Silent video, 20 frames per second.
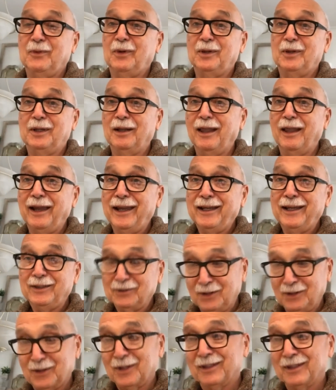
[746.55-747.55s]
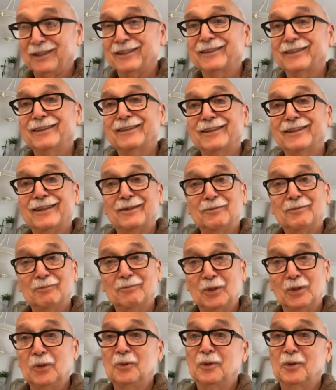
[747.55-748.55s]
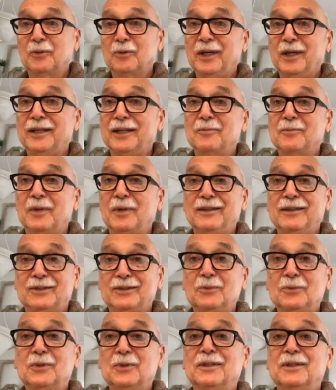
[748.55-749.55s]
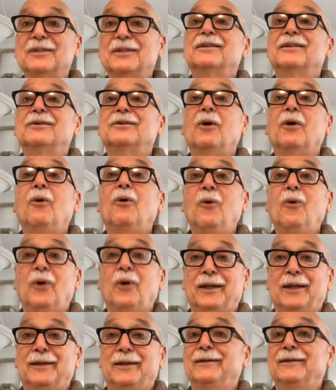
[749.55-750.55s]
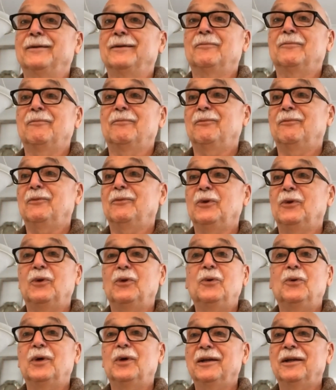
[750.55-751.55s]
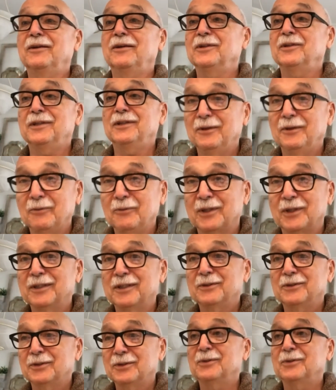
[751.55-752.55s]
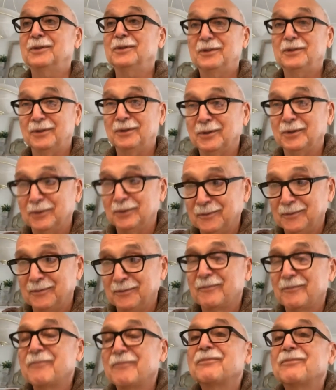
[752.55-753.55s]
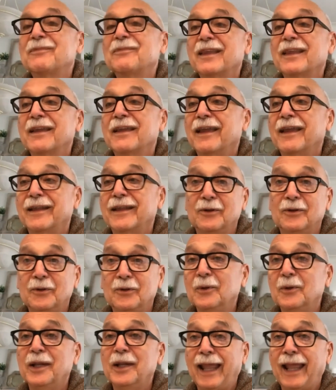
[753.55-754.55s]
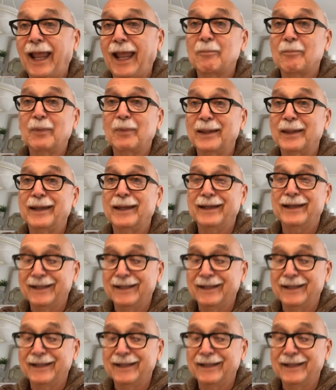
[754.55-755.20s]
glance. And you were ready, man. You were going to go and do whatever they wanted you to do, and do it happily.